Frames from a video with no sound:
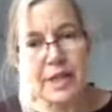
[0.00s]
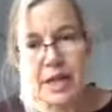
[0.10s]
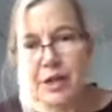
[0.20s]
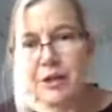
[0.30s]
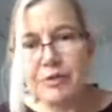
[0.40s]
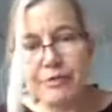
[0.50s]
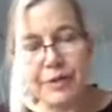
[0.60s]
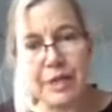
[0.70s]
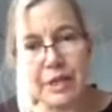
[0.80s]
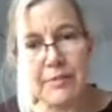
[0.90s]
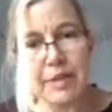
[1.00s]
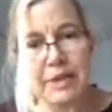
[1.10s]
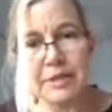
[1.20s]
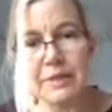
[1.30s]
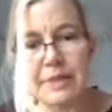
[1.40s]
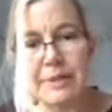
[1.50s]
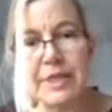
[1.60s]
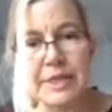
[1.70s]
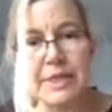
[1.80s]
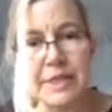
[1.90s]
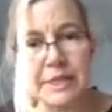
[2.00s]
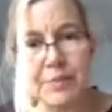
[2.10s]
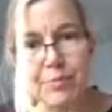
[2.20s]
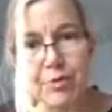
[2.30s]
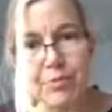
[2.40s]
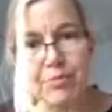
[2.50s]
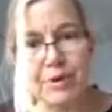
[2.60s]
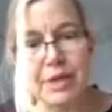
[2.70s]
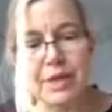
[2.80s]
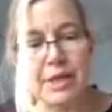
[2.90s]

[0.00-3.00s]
Are you feeding me a species-appropriate,